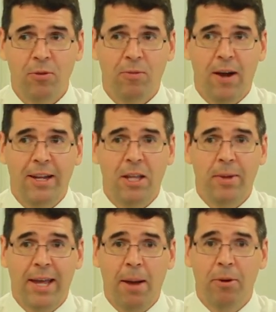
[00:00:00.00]
to finally
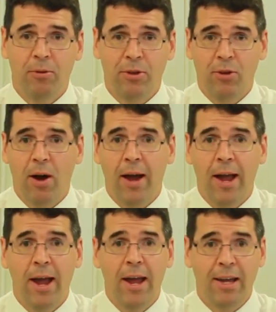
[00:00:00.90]
being able to
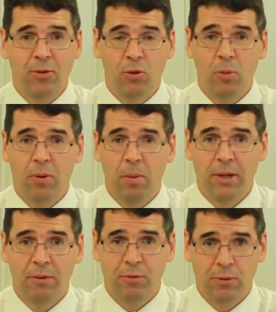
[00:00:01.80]
retire and do
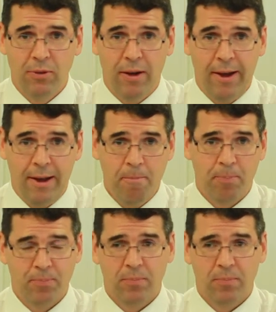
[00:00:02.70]
property full time.